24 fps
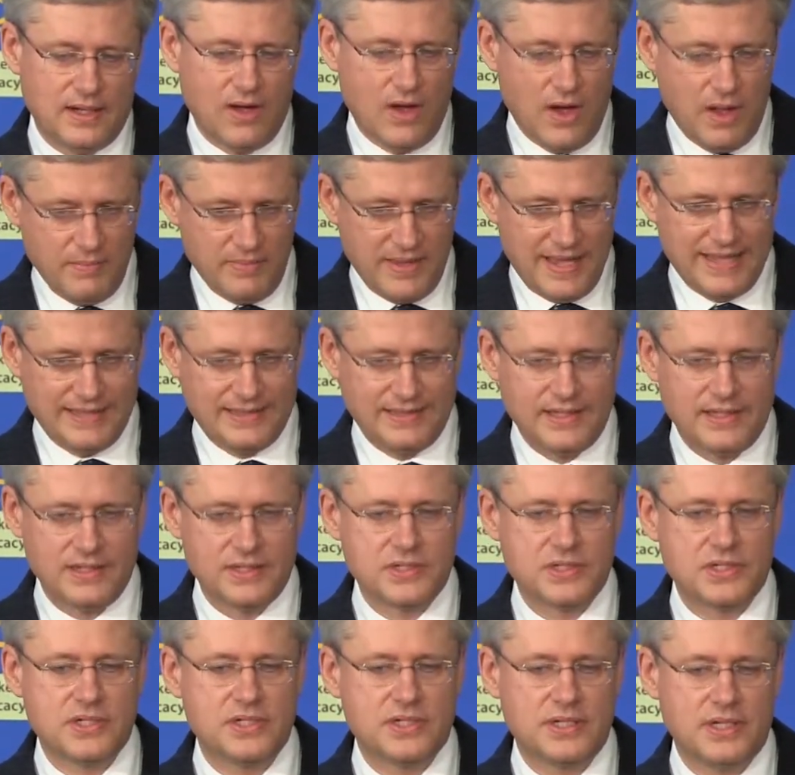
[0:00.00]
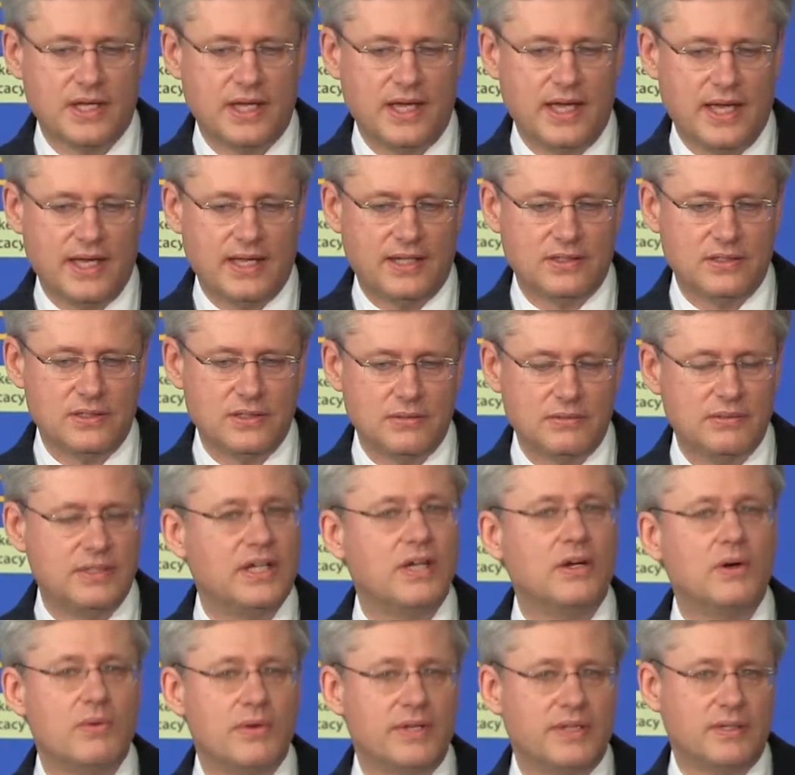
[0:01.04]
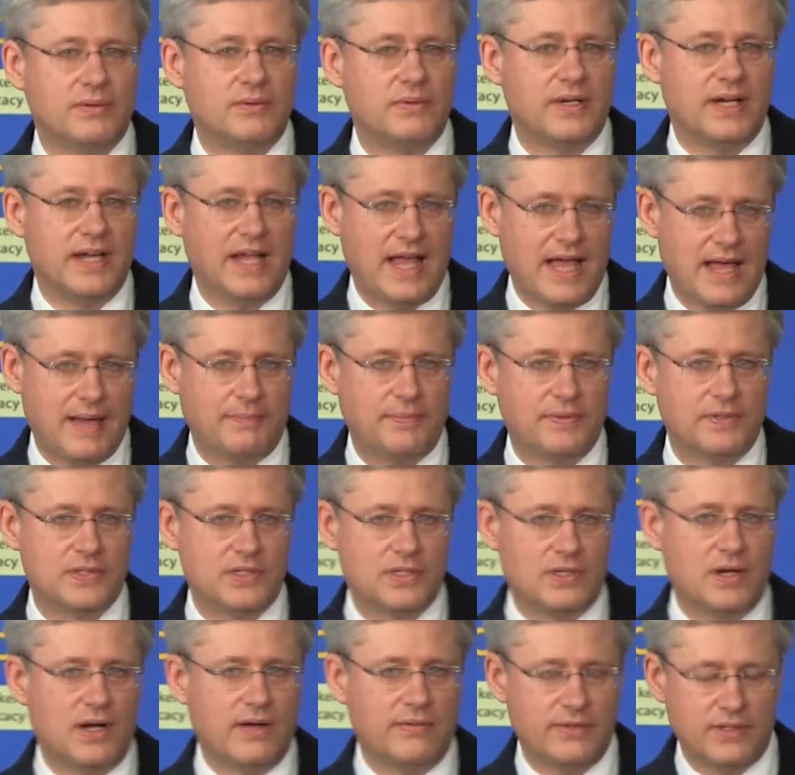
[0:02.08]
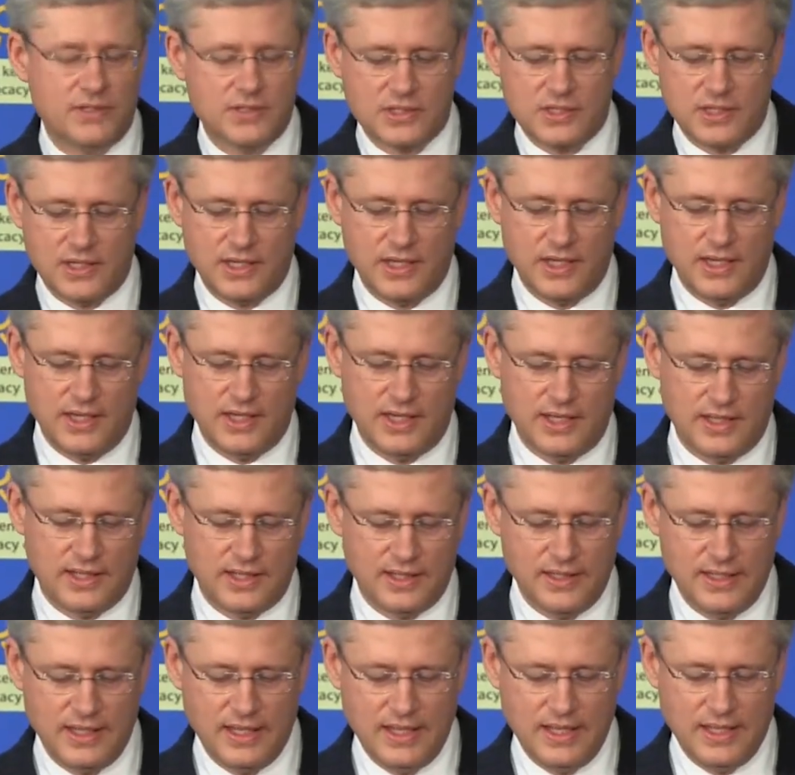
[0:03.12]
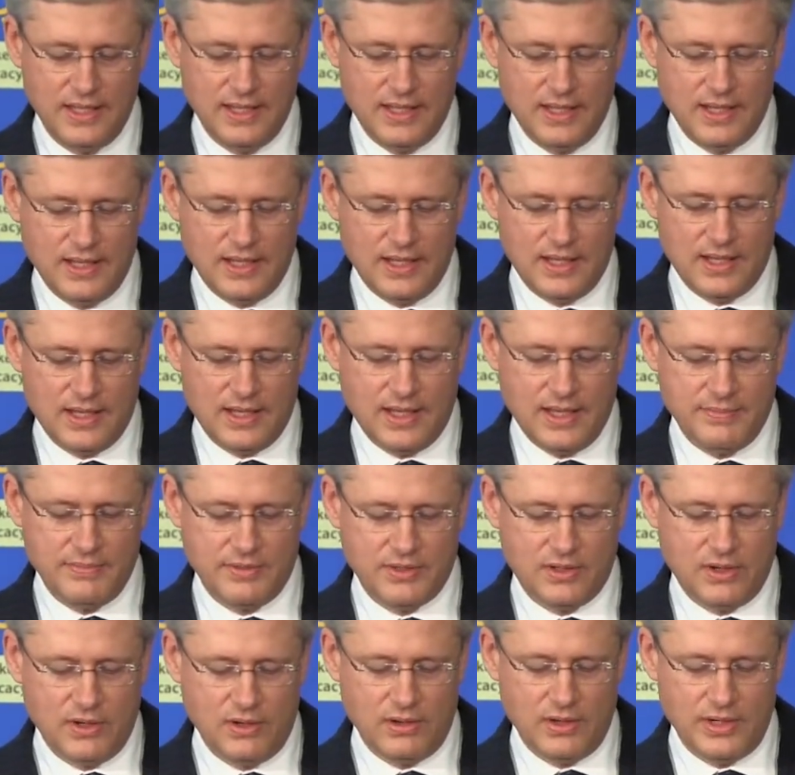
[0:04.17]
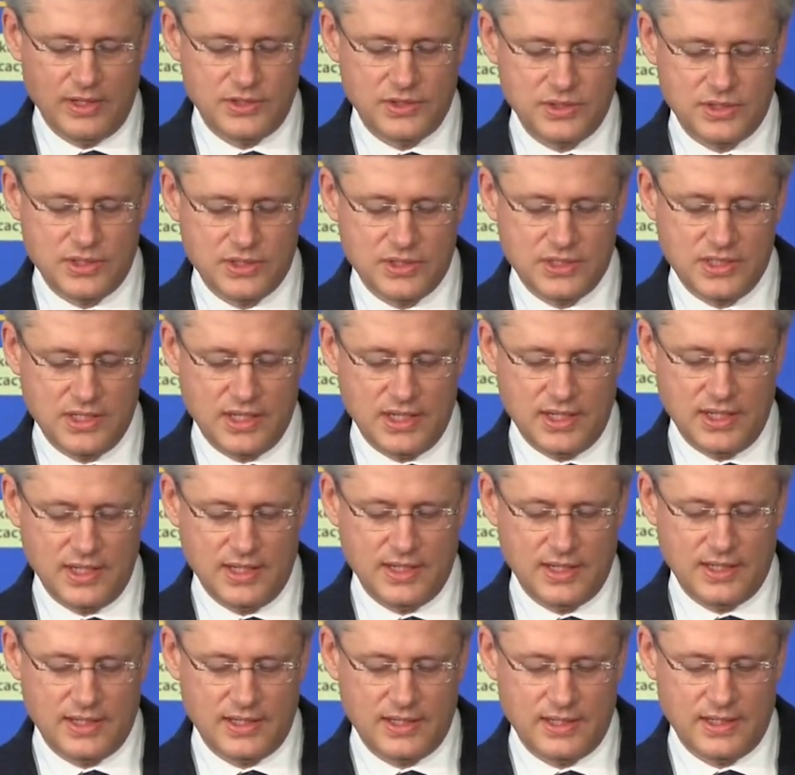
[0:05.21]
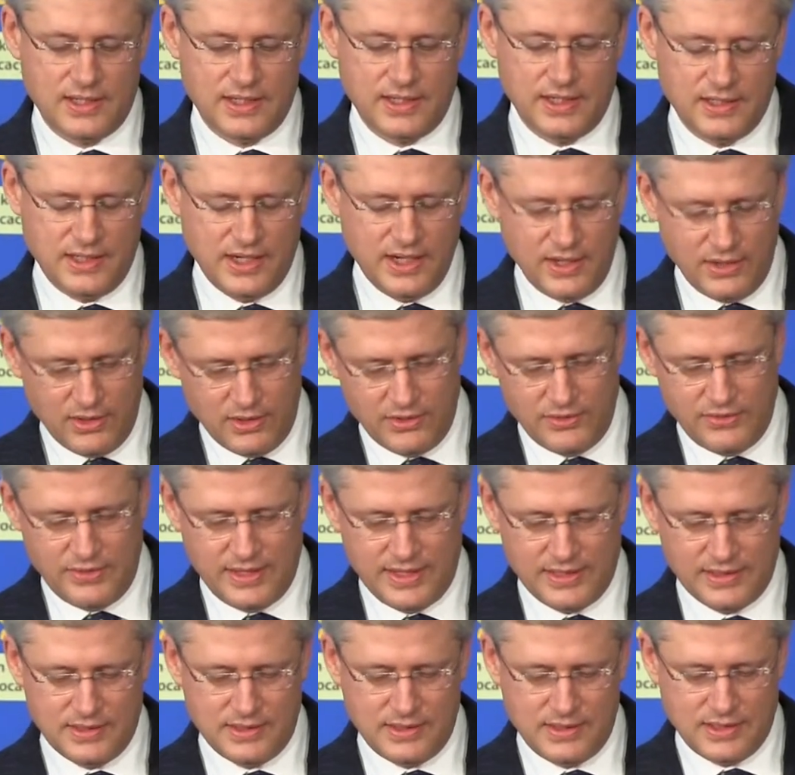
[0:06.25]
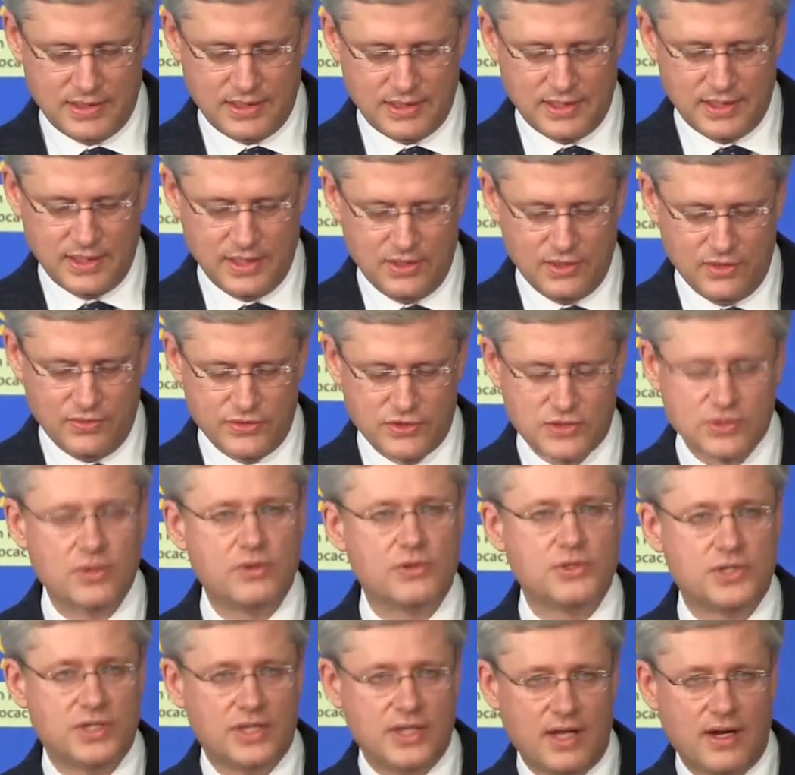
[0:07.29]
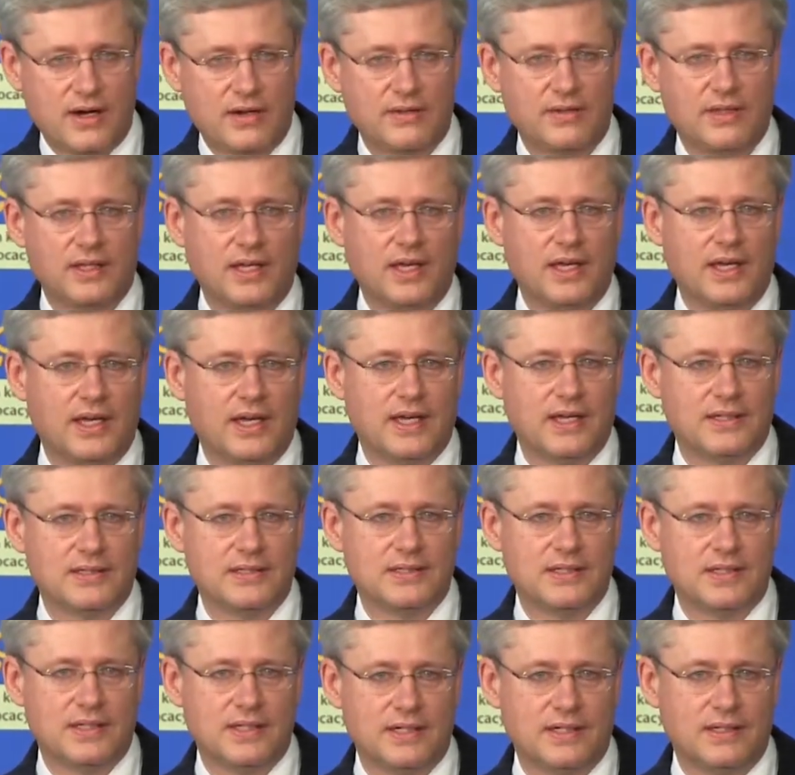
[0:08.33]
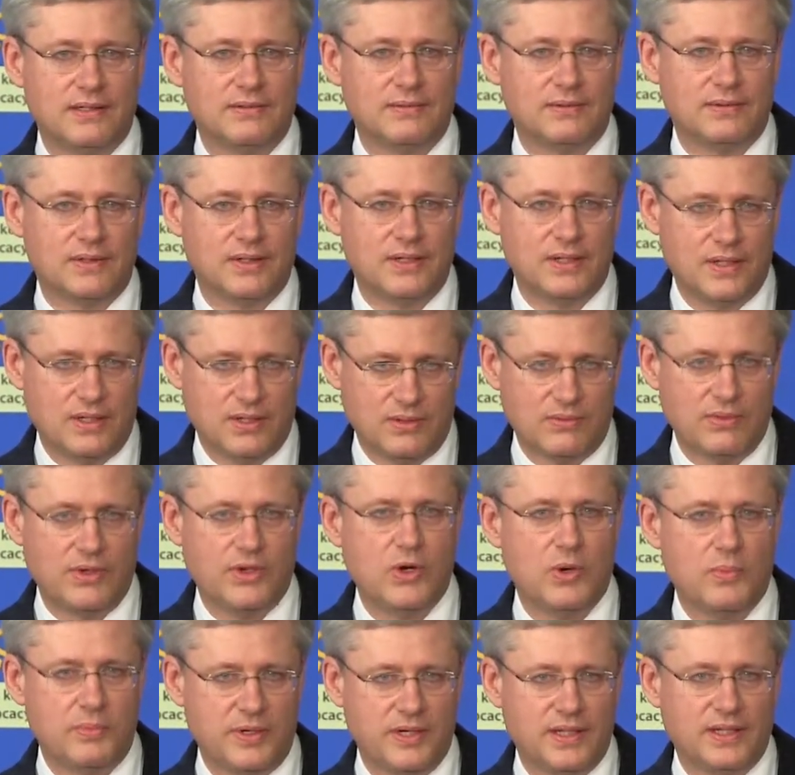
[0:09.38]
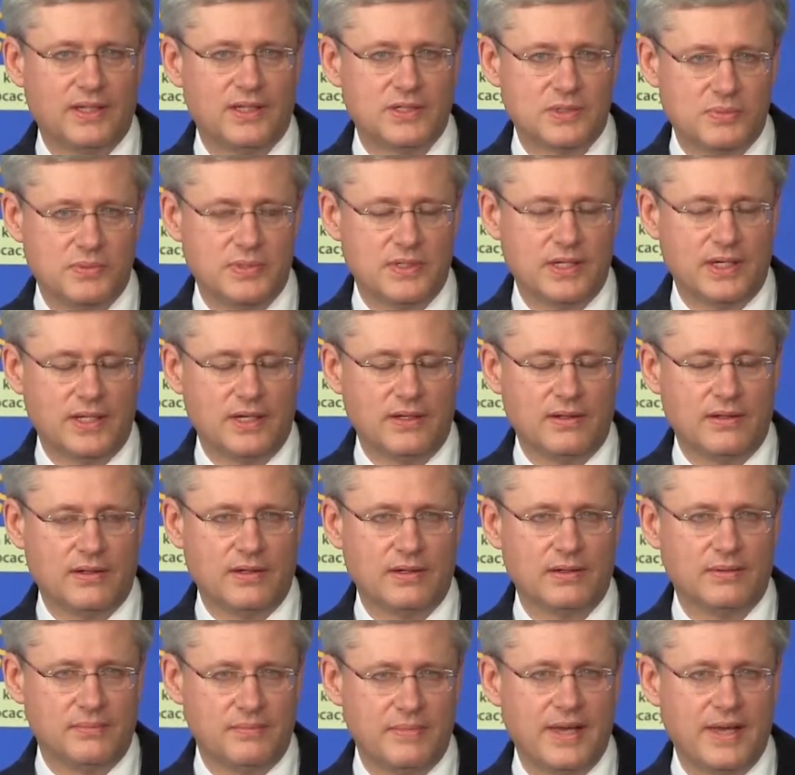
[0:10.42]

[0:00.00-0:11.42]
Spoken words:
combat this and to deal with it when it happens. And obviously I'm encouraged to see and hear that in Nova Scotia they are thinking at reopening this particular